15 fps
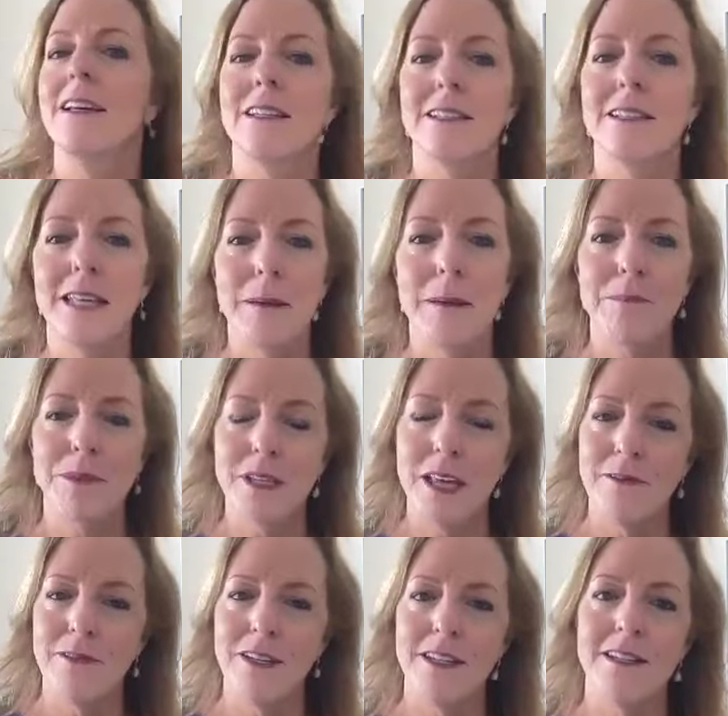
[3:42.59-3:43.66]
Step
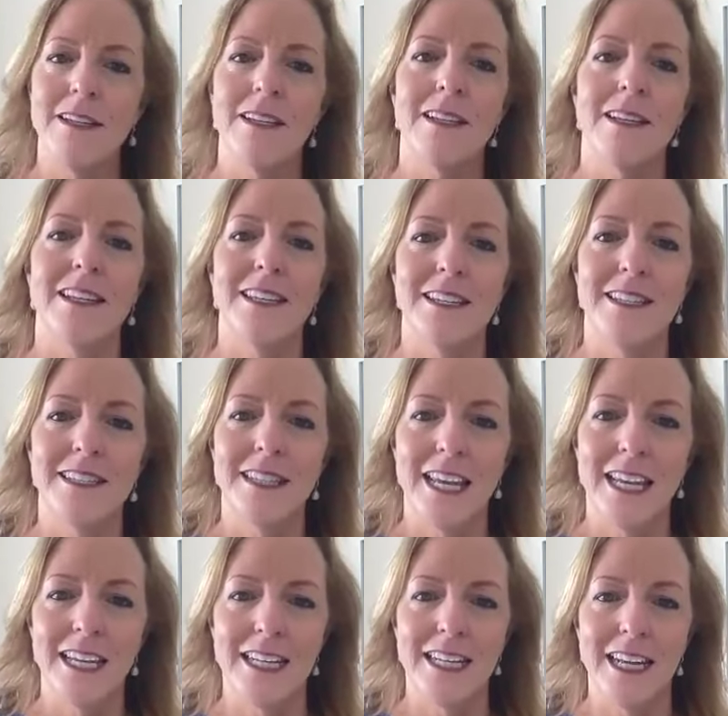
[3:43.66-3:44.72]
7 is
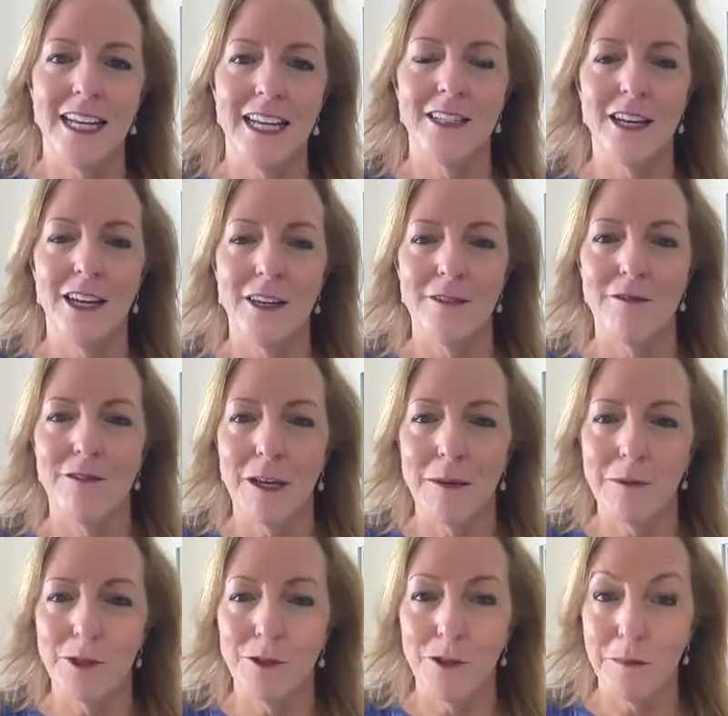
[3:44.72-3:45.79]
take an
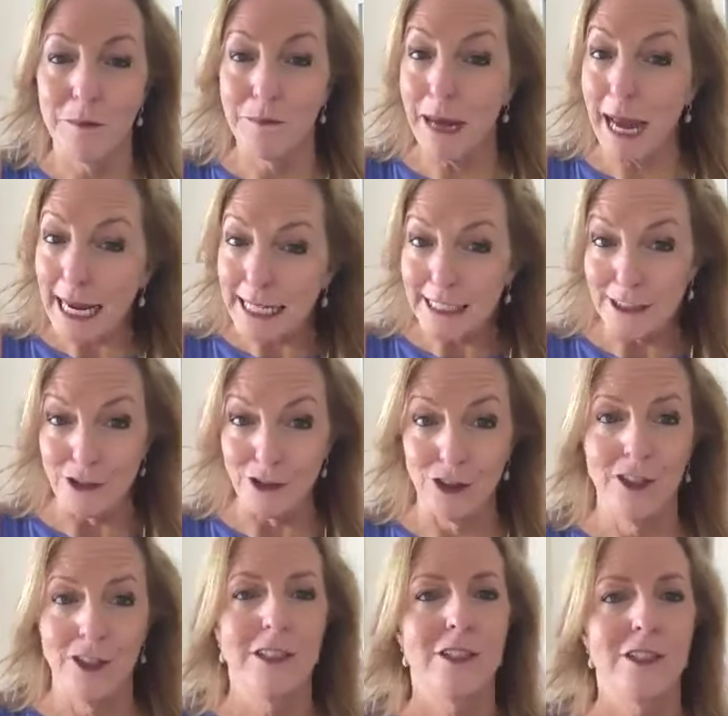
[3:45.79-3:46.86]
anti-inflammatory package.
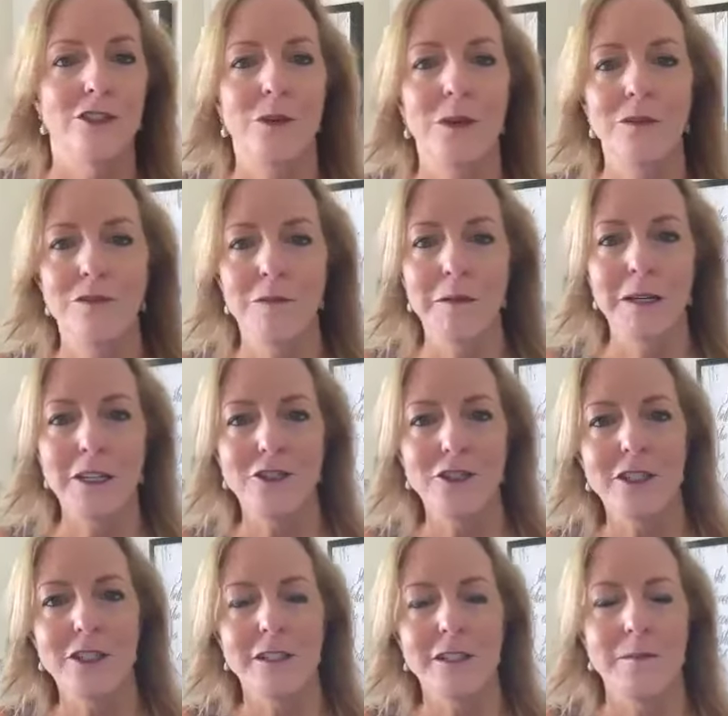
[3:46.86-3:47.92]
So
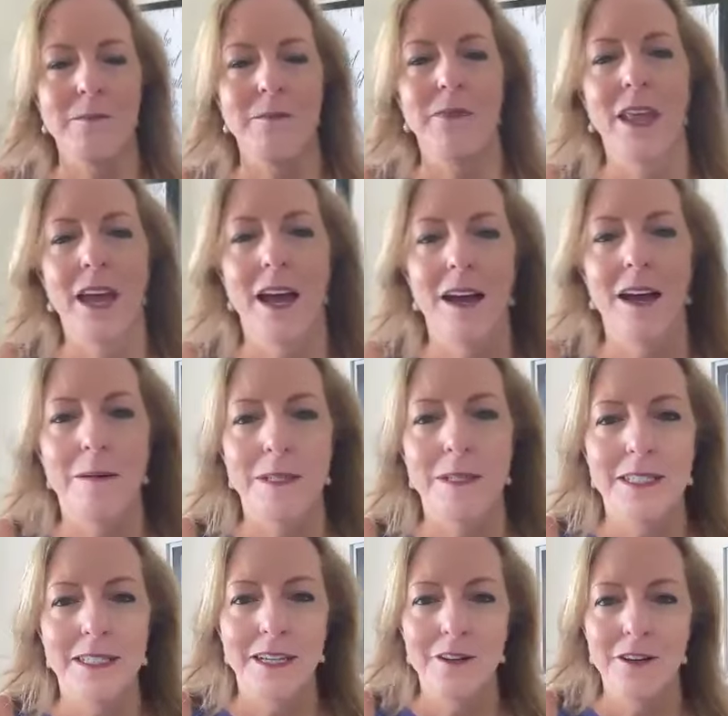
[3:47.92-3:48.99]
inflammation
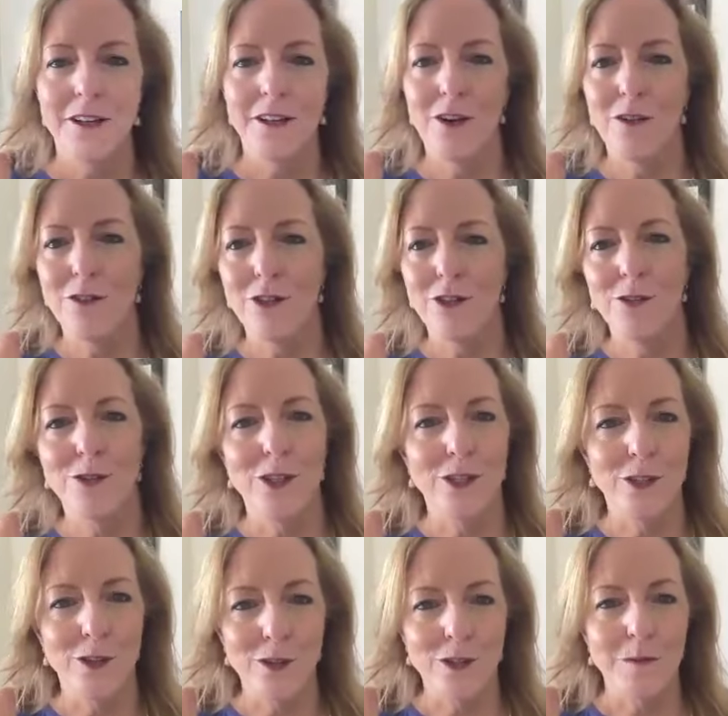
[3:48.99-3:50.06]
is an area that often goes
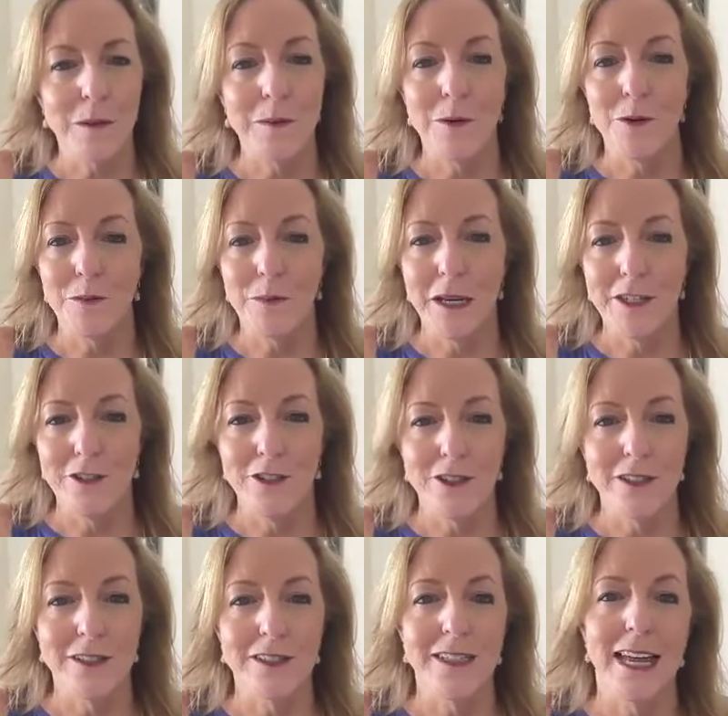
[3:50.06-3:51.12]
unnoticed by both
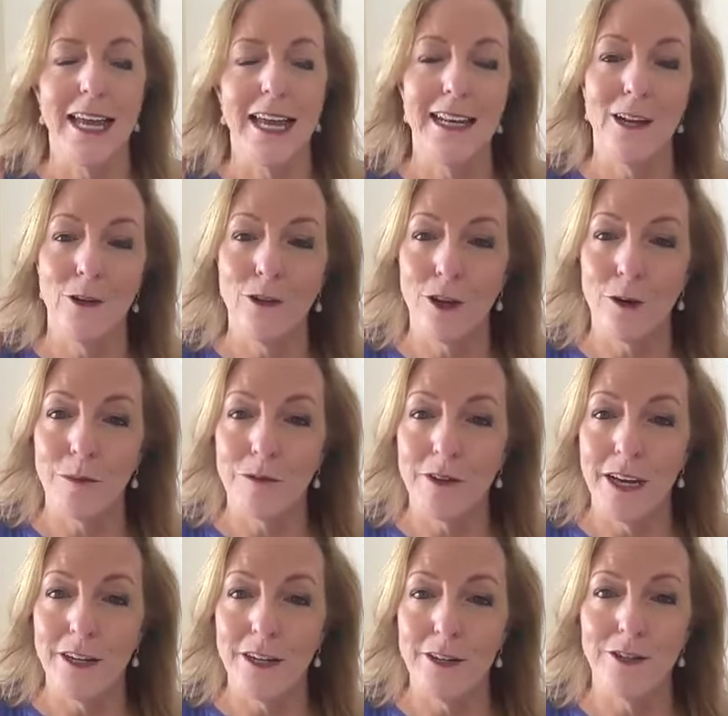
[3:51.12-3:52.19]
patients and healthcare
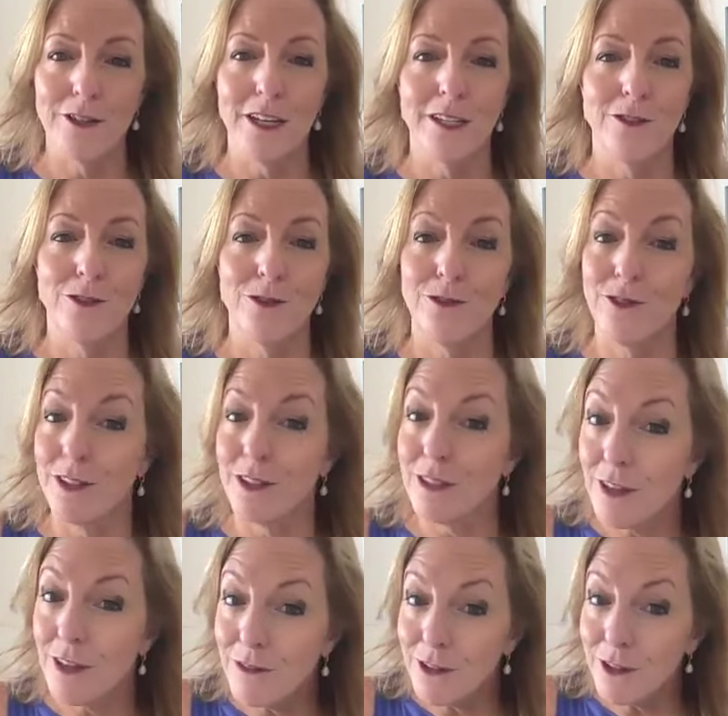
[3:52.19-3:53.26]
providers, as you've
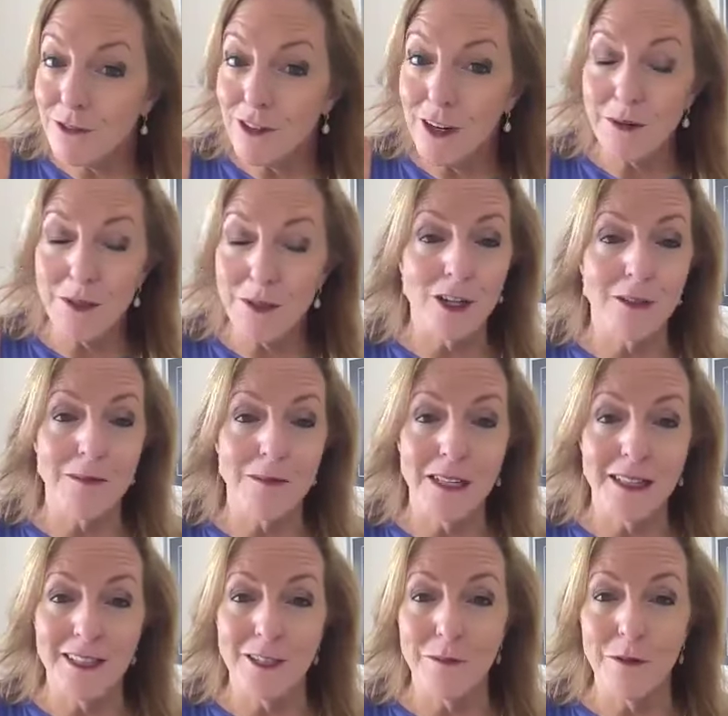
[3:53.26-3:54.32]
discovered, right? We talked
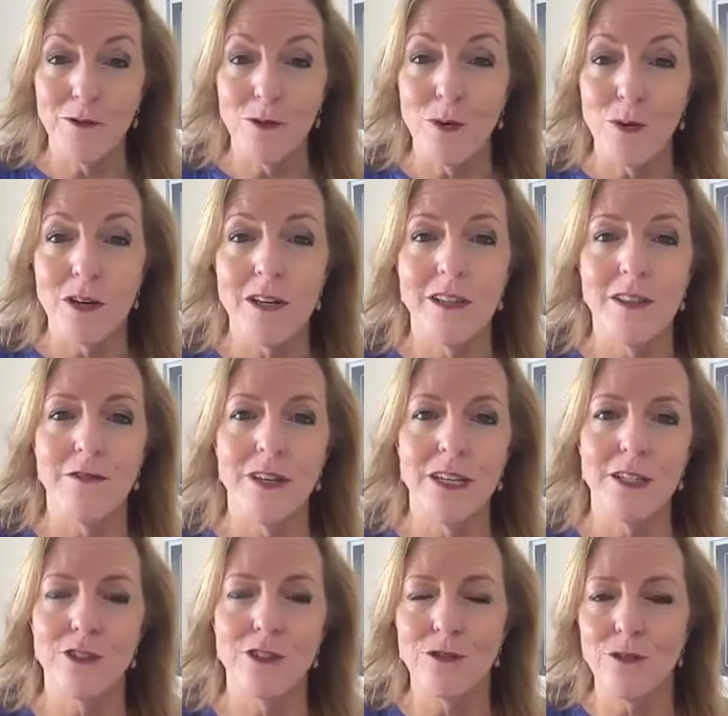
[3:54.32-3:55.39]
about this before in the
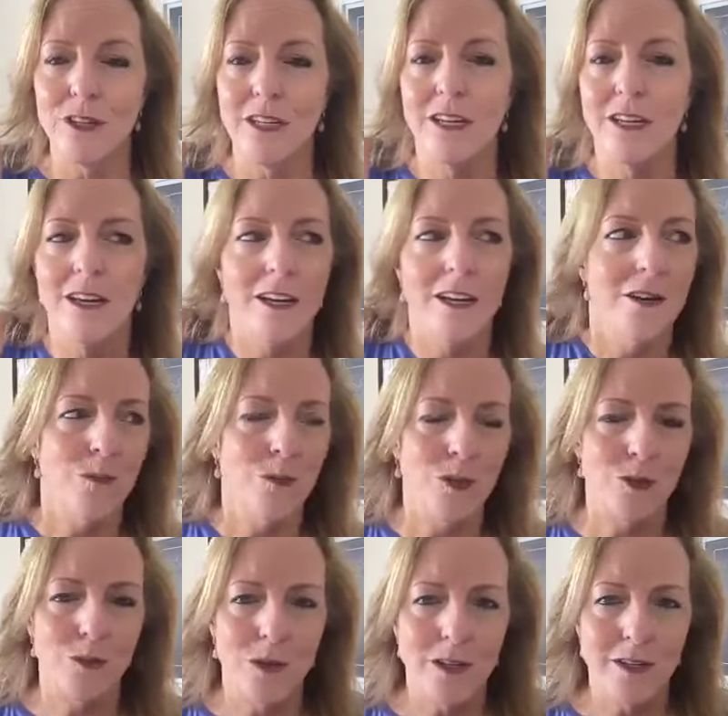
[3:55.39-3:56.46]
phase 3,
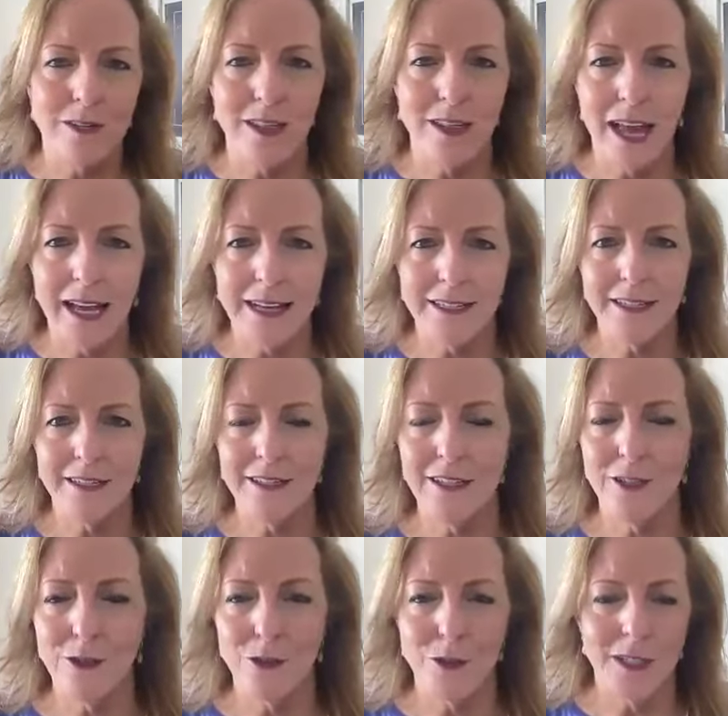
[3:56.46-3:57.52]
which was that
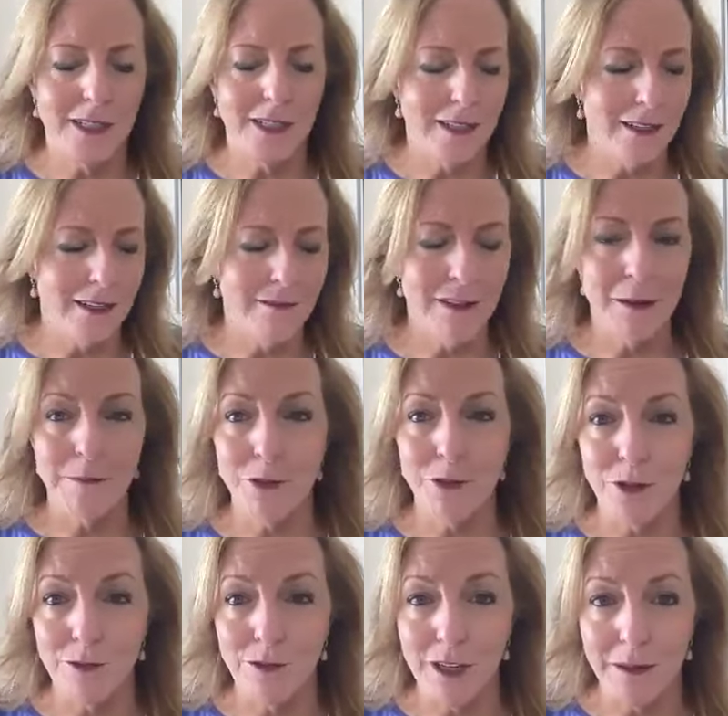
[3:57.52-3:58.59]
extinguishing the
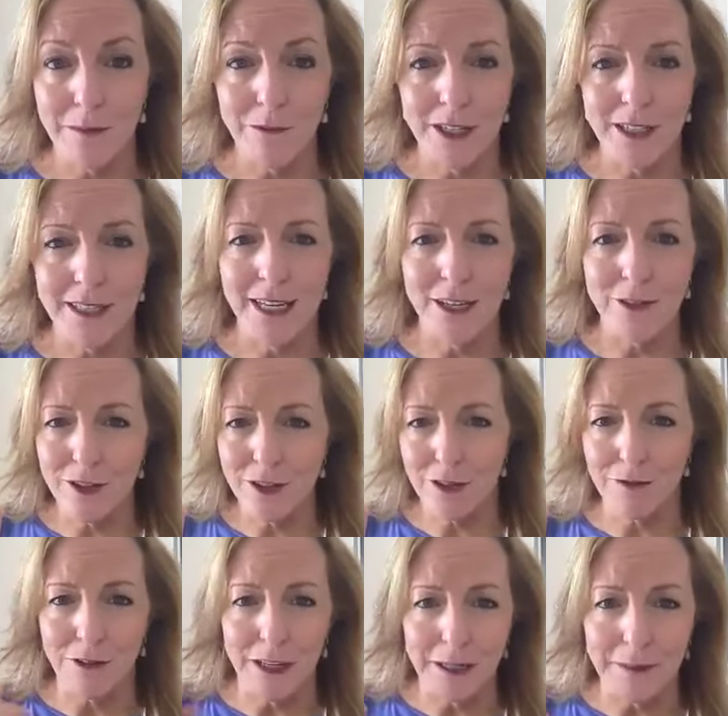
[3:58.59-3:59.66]
inflammatory flame, right? Dousing the
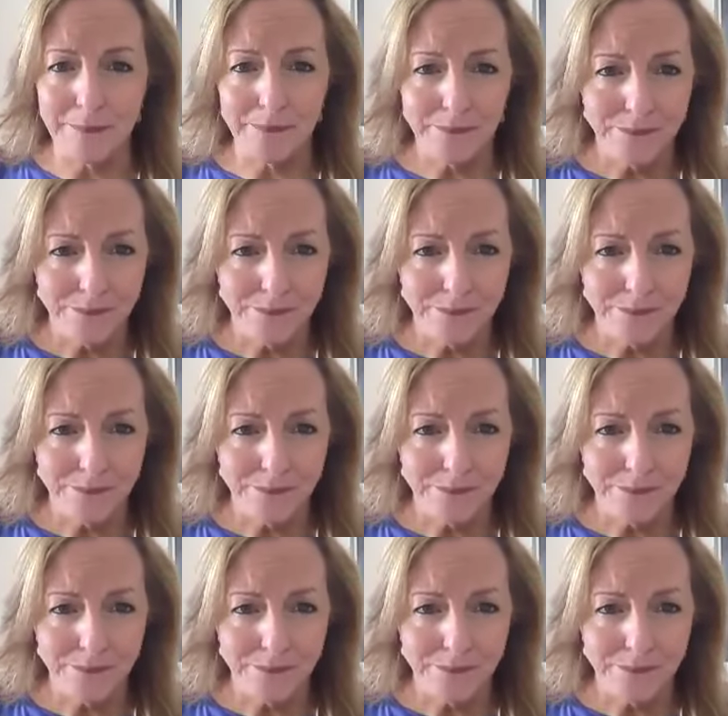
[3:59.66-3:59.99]
flame.